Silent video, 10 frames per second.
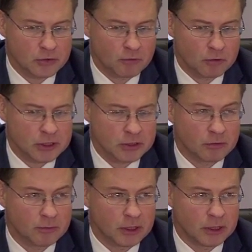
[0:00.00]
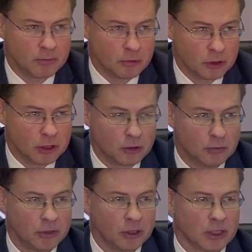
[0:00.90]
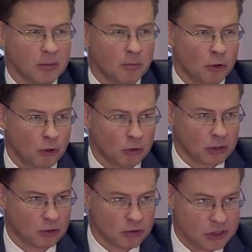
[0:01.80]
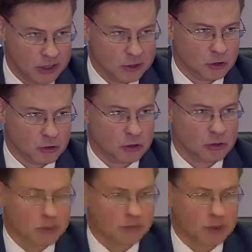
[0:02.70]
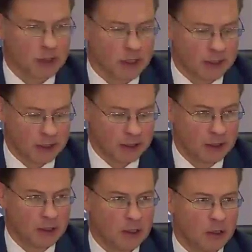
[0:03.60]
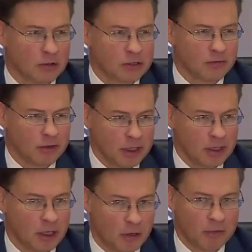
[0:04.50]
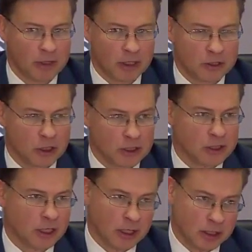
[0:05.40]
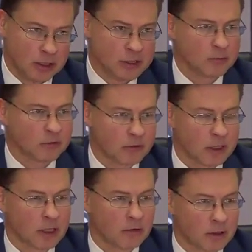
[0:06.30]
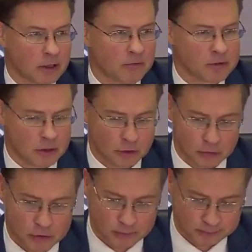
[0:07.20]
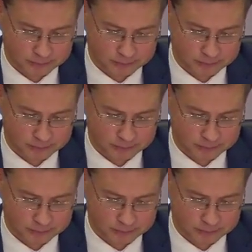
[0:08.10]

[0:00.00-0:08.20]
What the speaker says: Of course, it would be important to build a broad consensus so that we agree on the way how we adjust and simplify our fiscal rules.